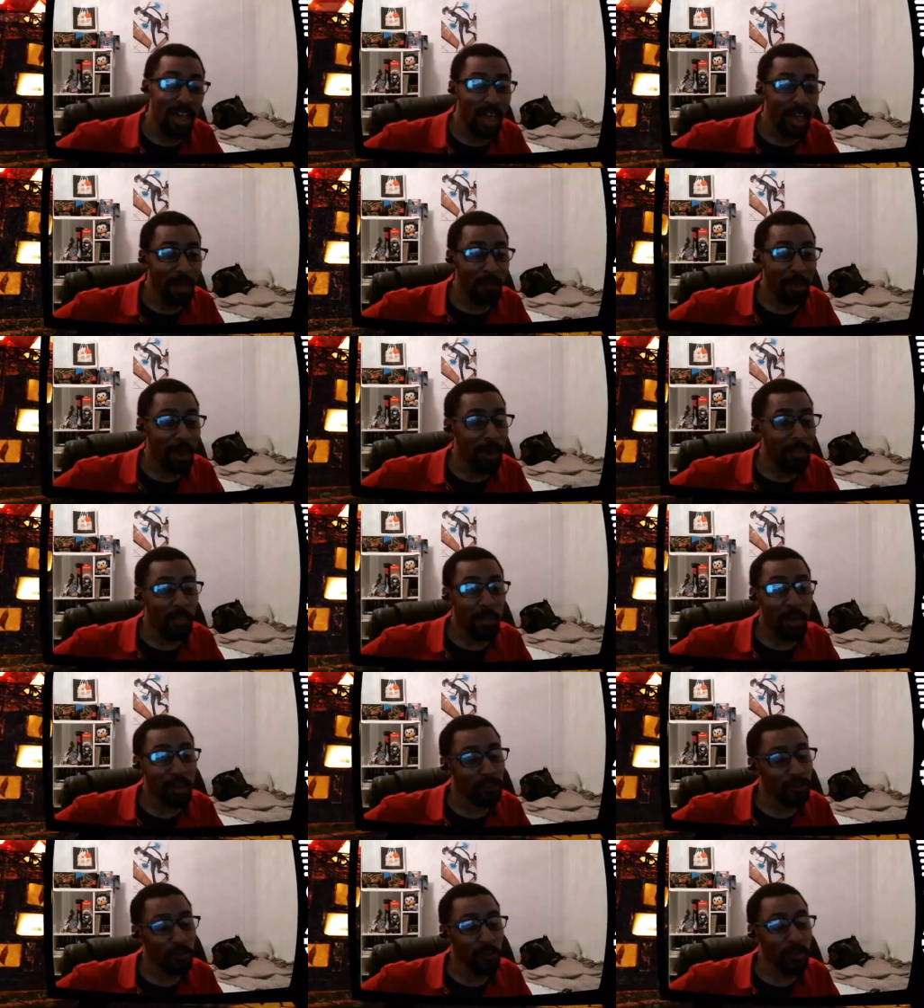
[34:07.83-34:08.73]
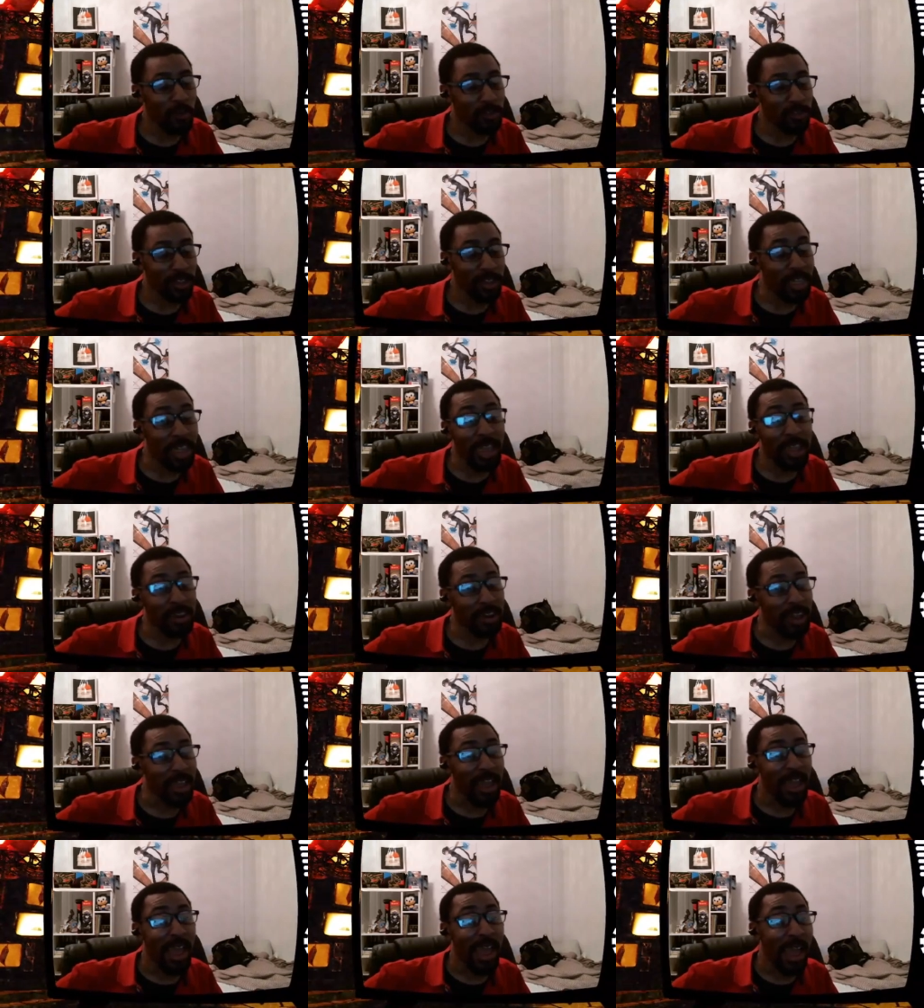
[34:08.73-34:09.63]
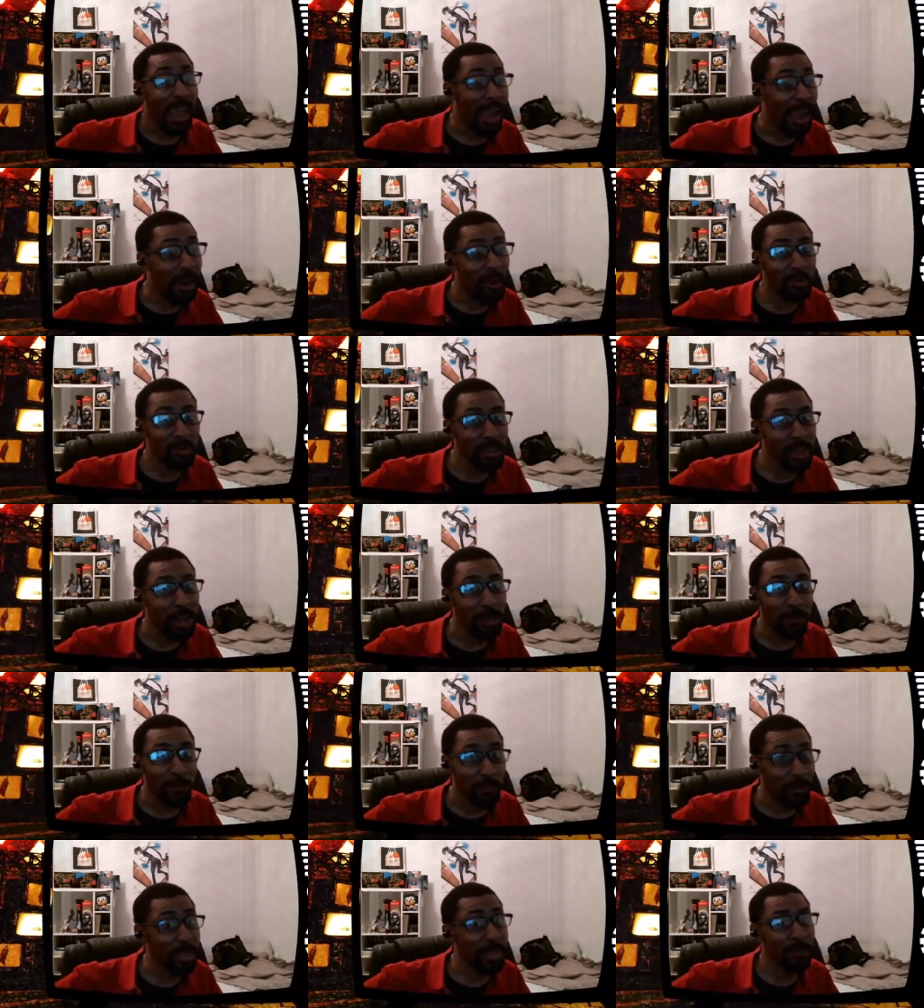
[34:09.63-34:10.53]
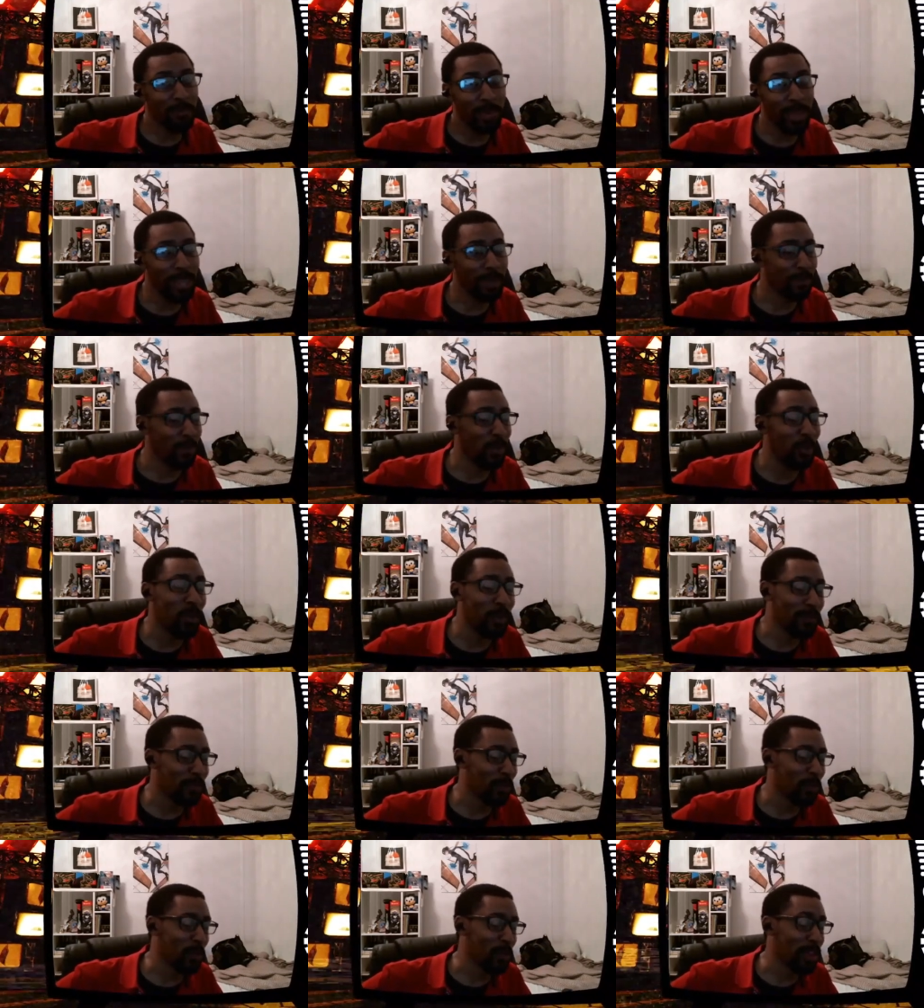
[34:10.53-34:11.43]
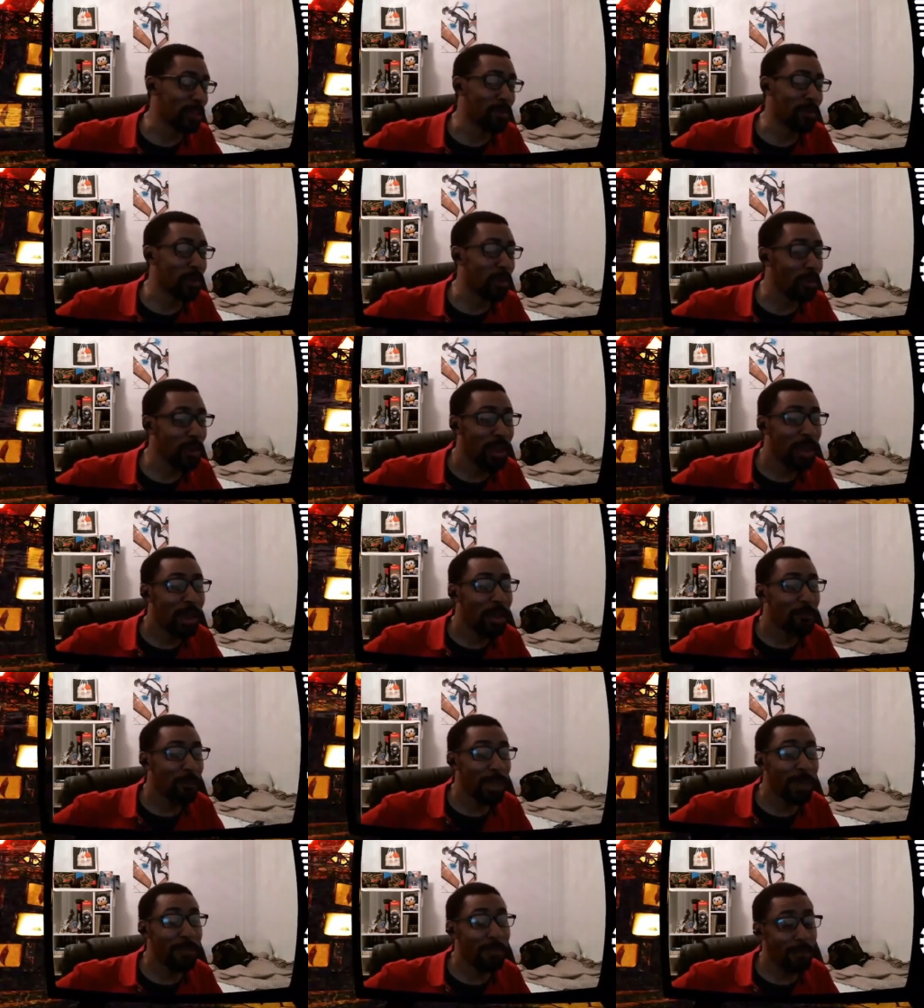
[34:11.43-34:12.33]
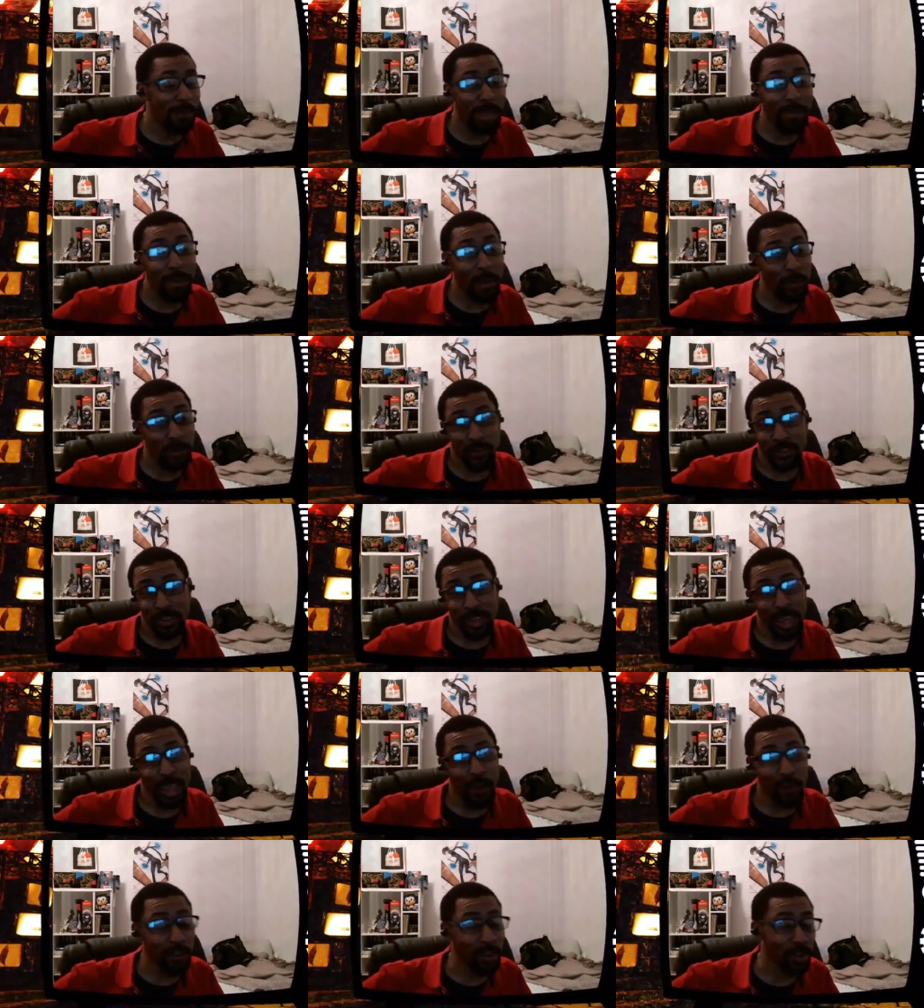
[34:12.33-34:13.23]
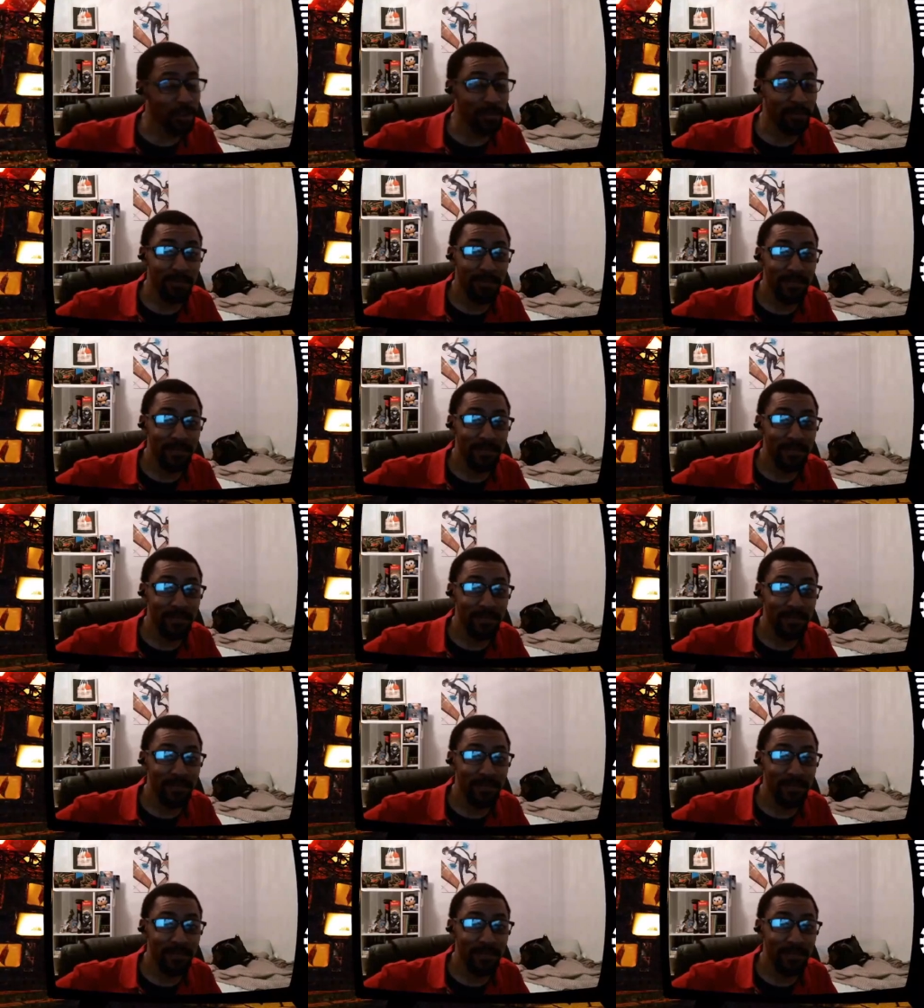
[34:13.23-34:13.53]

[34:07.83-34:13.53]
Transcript: I'm at a loss for words. Again, how did I beat people with the Wiimote? Maybe maybe I was just carried.